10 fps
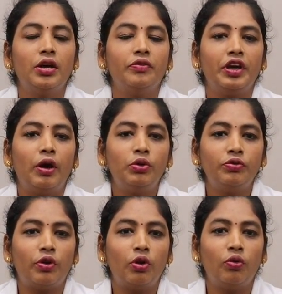we have to
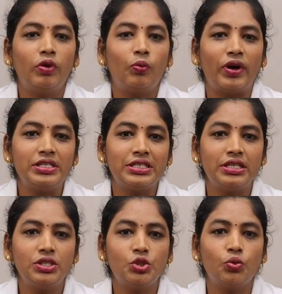follow a 1
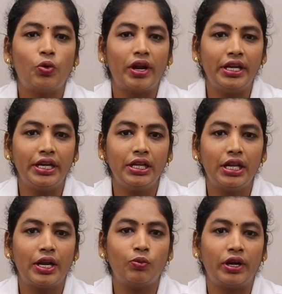syringe, 1 needle
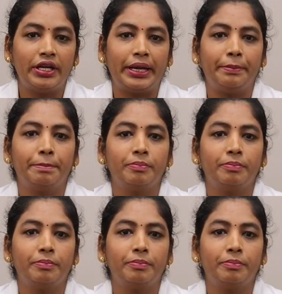and 1 time